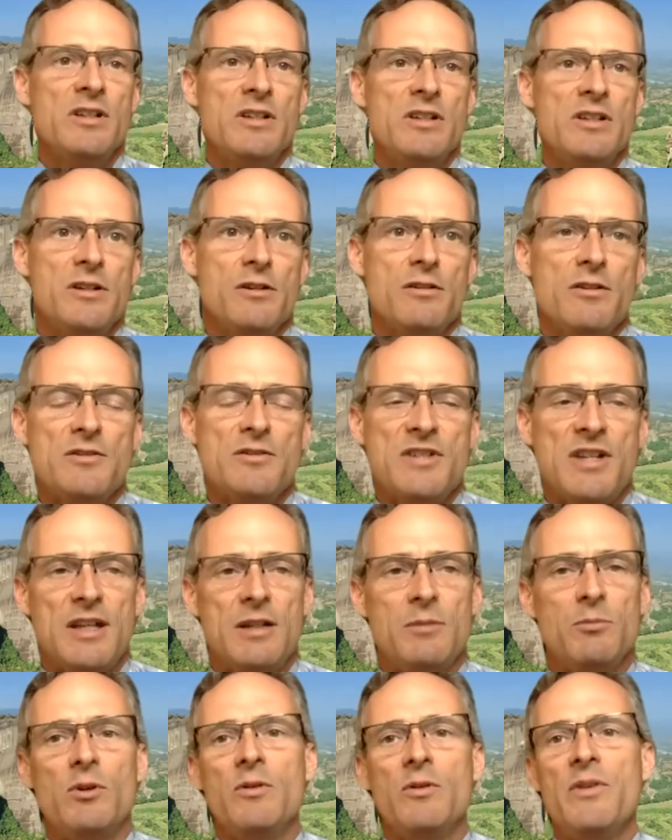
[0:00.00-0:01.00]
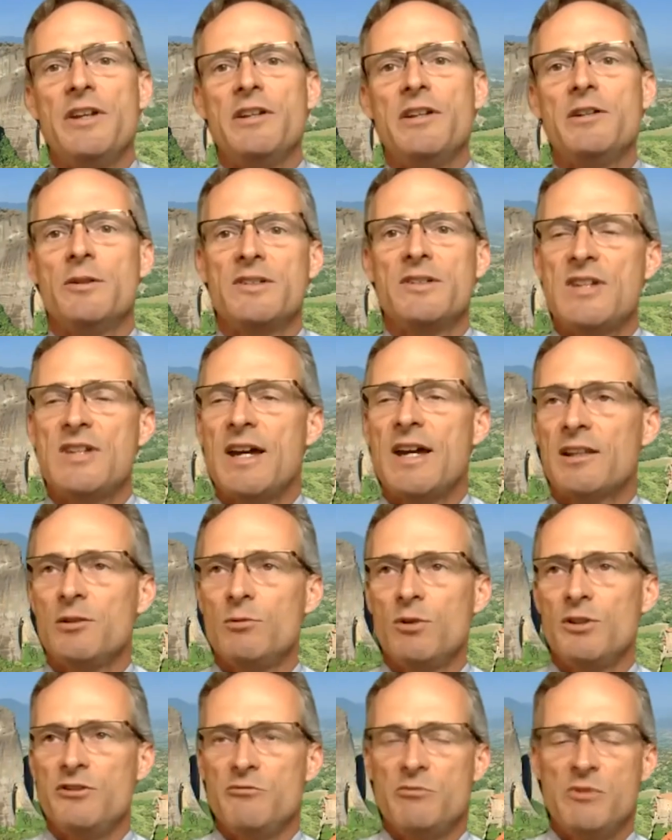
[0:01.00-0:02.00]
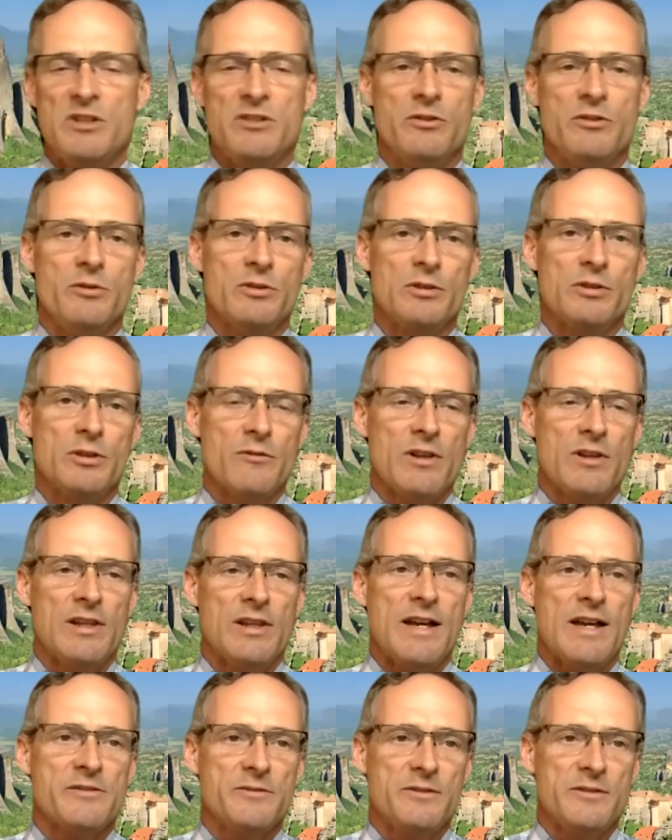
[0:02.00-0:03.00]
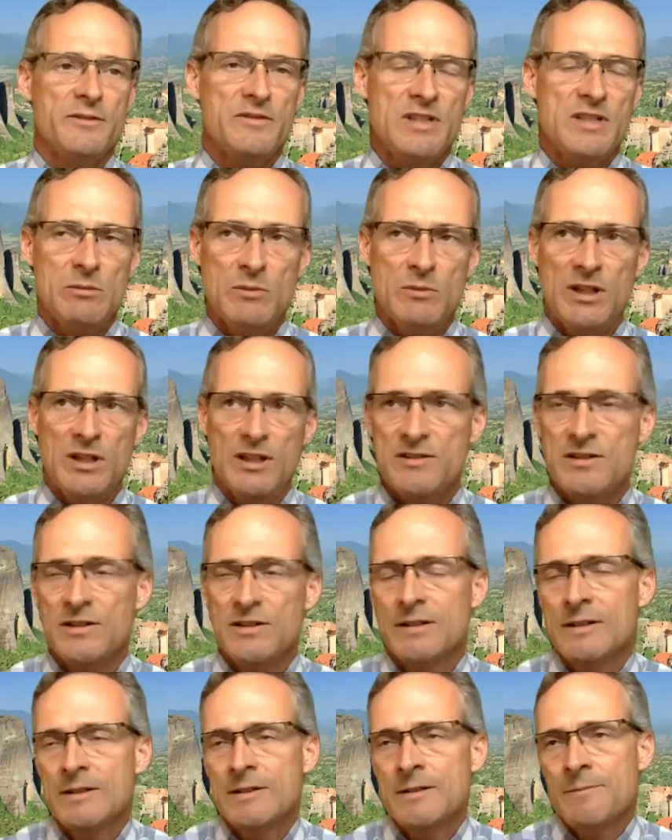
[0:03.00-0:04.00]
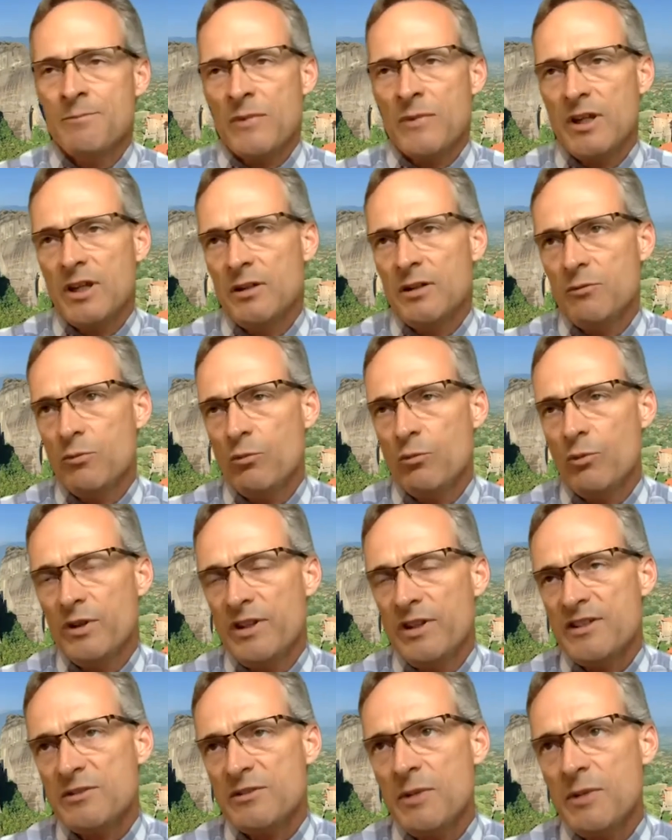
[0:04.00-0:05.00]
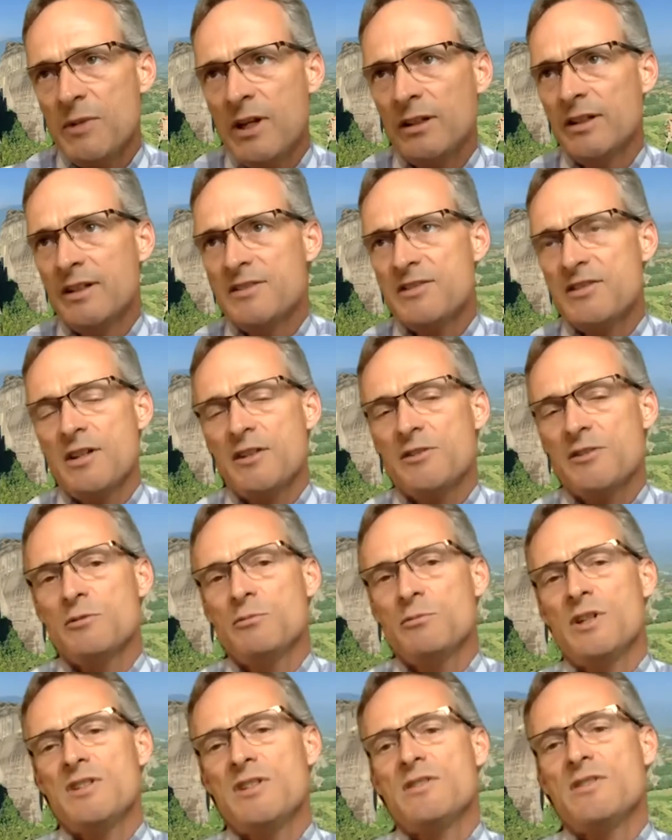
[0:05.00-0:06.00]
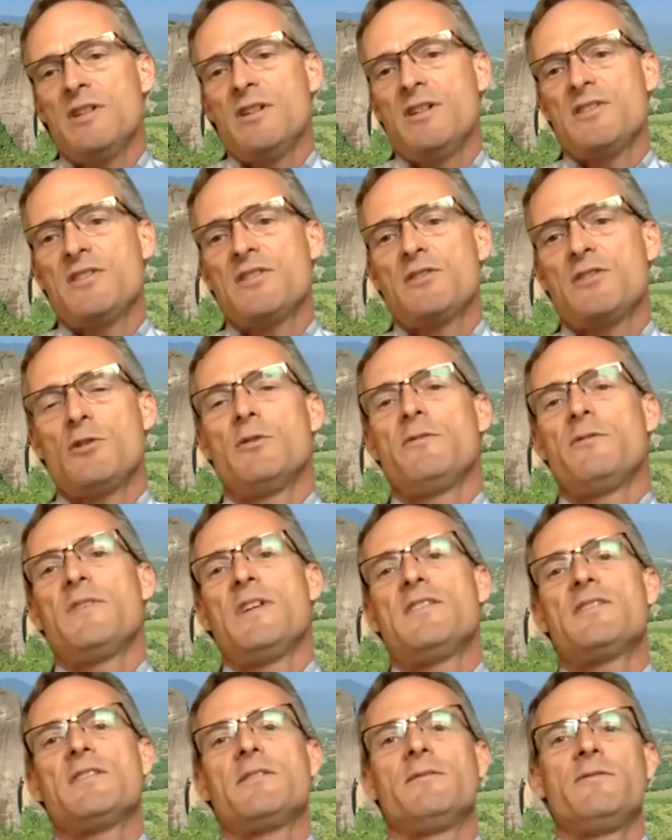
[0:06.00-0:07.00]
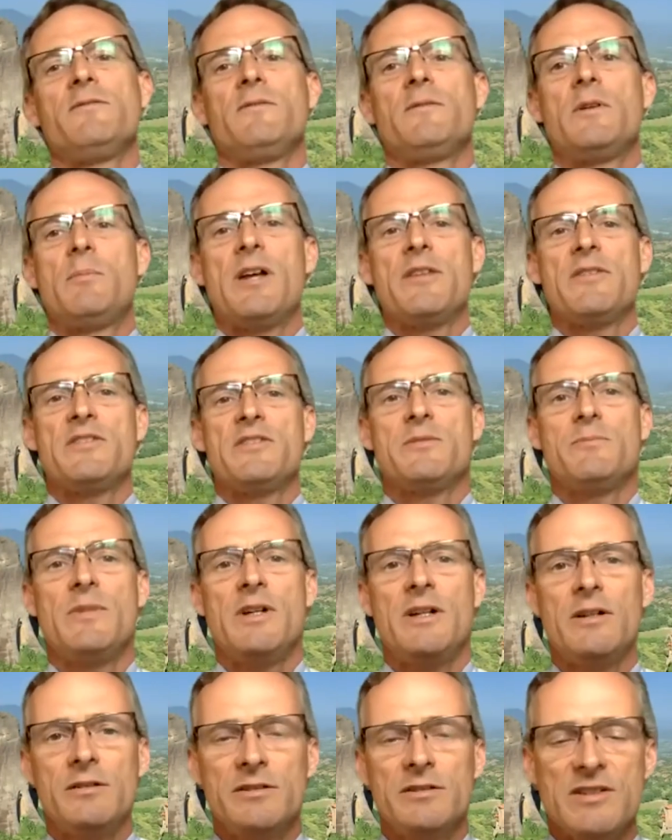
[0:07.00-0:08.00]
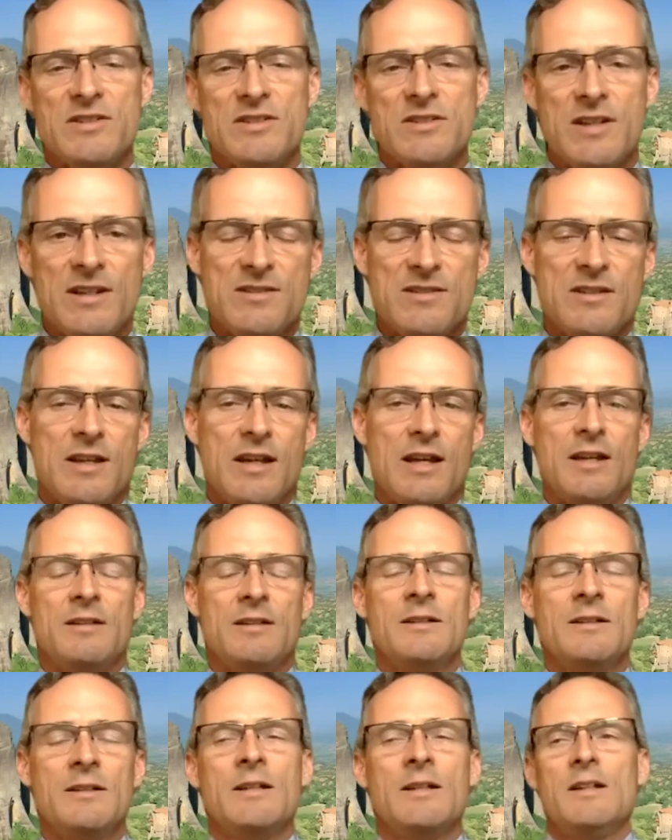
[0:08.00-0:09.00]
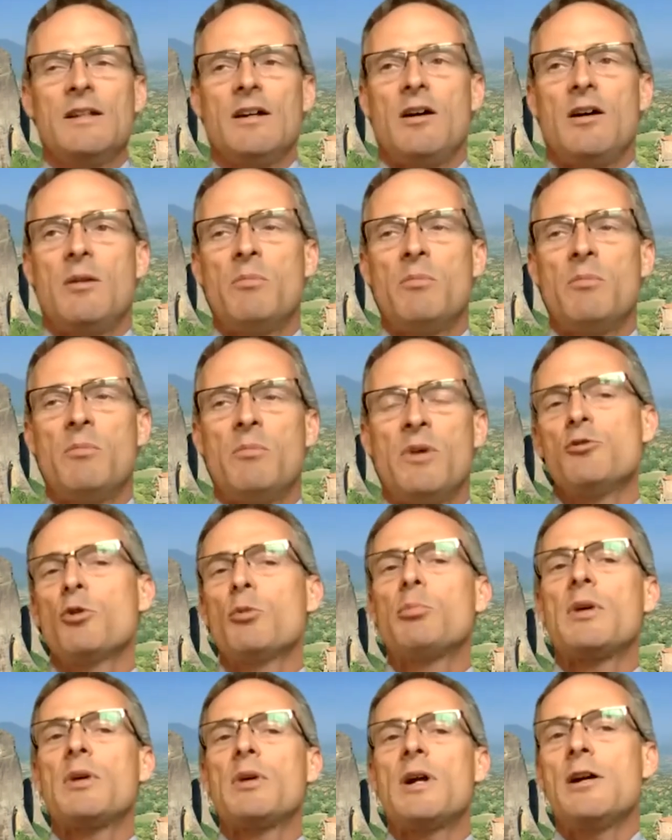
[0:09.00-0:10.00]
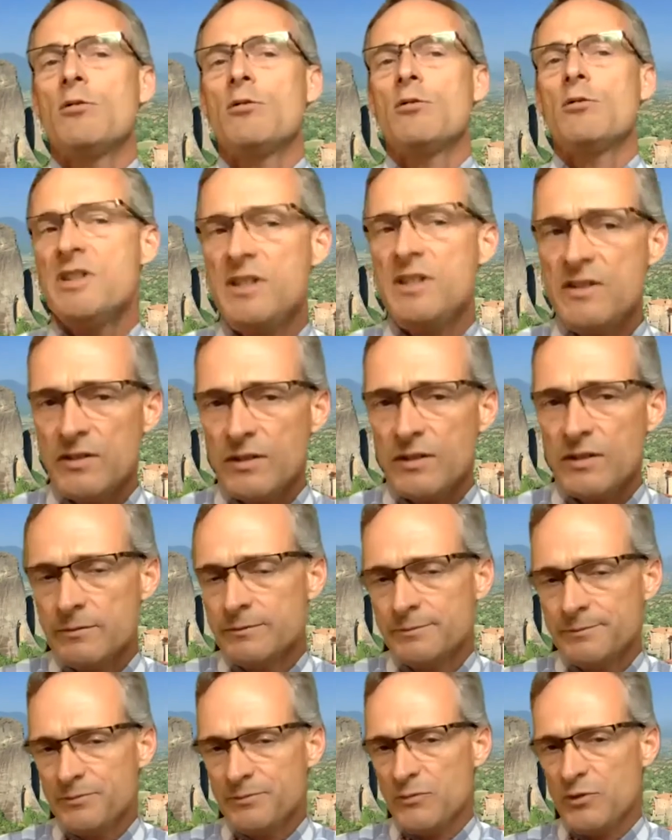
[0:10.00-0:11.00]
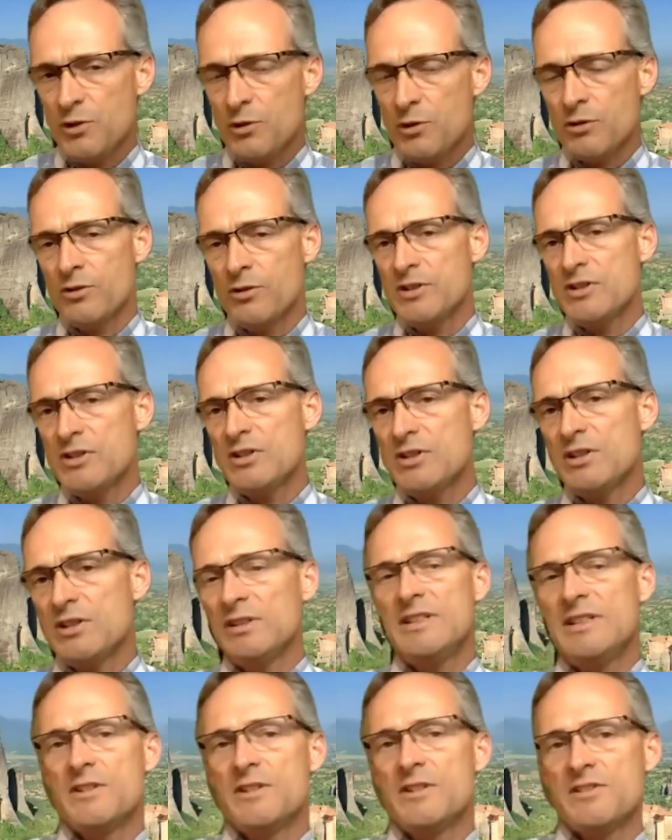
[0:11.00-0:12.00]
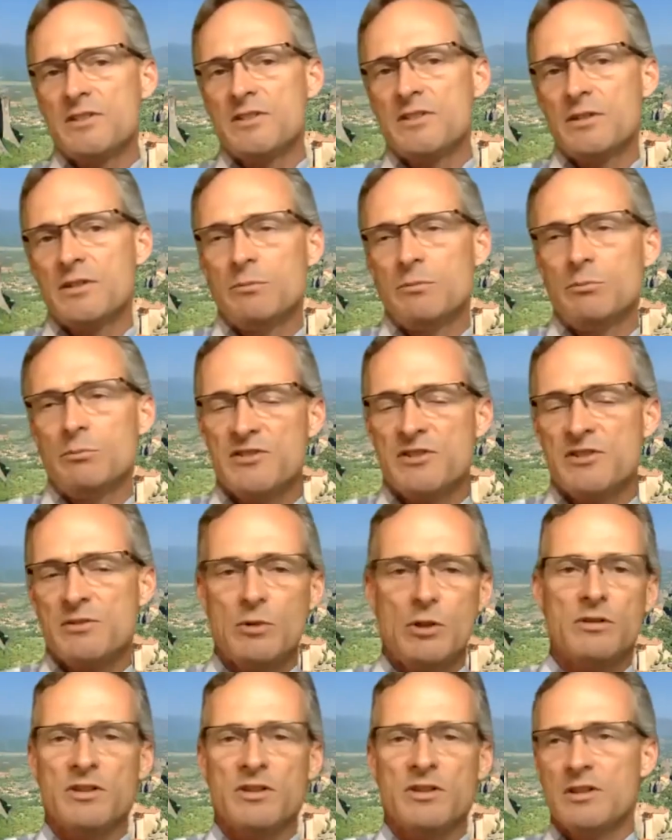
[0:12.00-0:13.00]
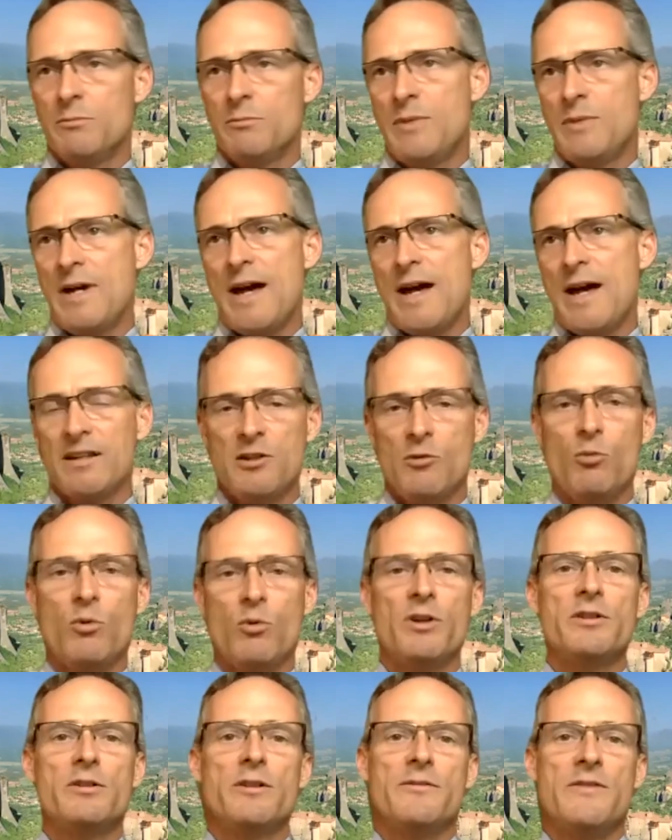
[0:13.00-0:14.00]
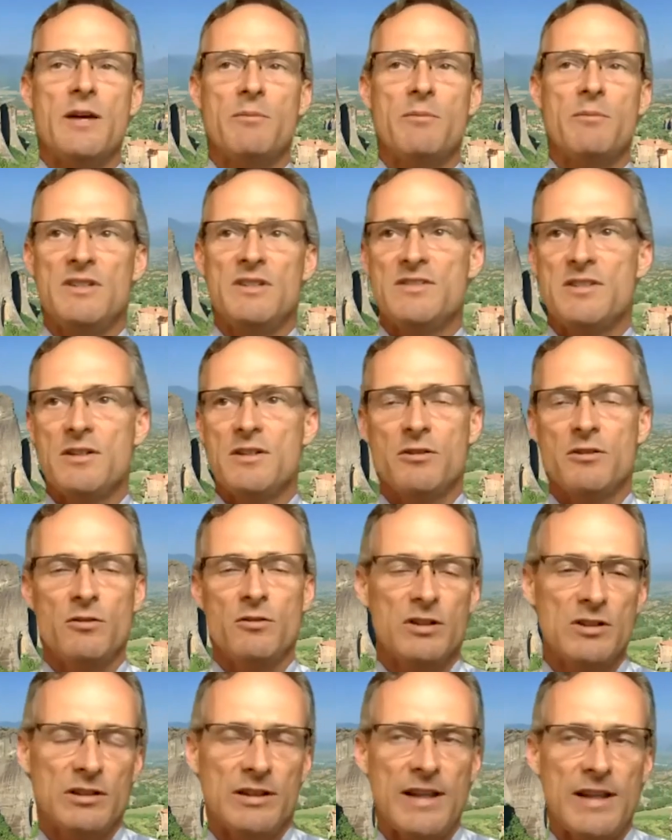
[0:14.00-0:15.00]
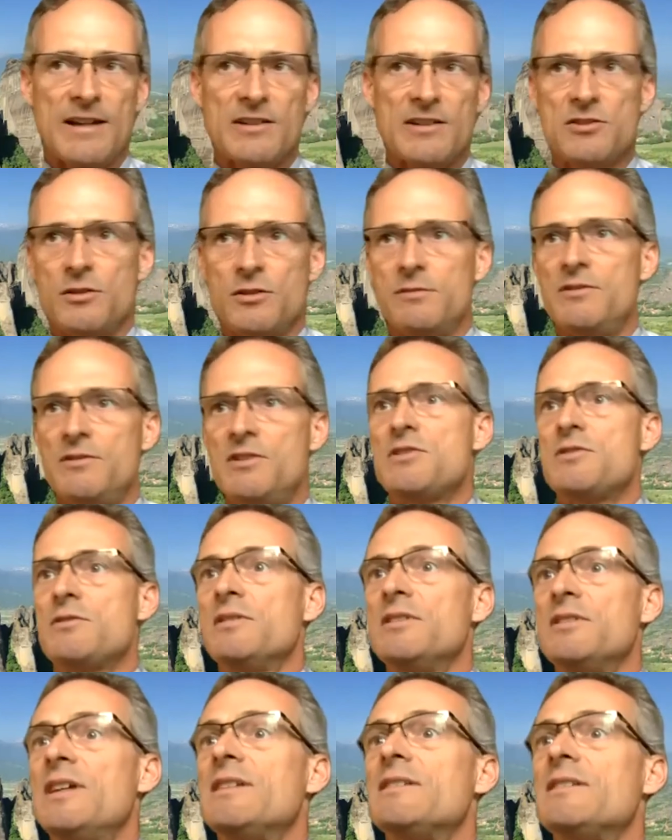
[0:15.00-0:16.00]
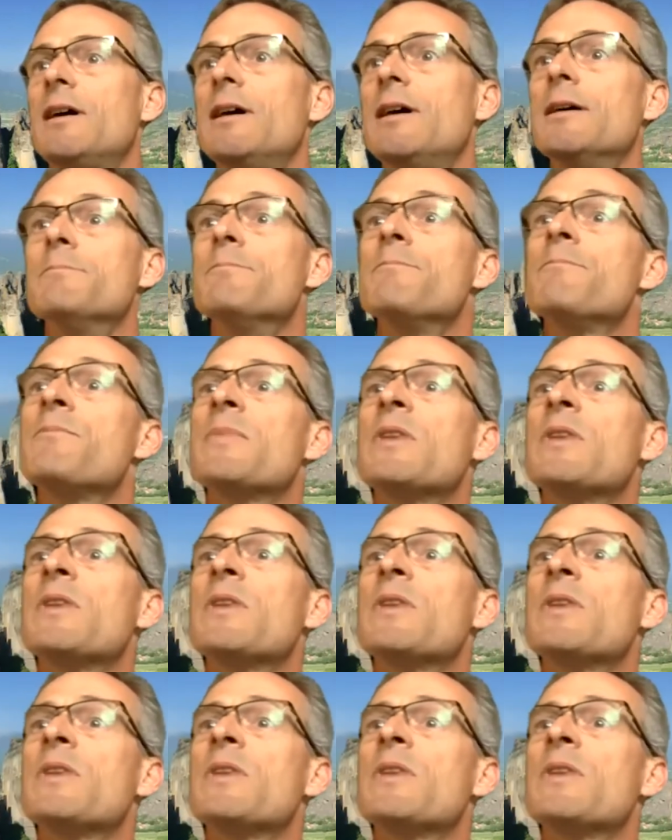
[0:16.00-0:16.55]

near your table, they know exactly what you've been doing over the last 15 minutes. And when they smell it, it's not so much that it's so offensive about the smell. It says that among your priorities, you're going to leave at some point and smoke and come back, and they wonder if that means they're going to lack service during that time.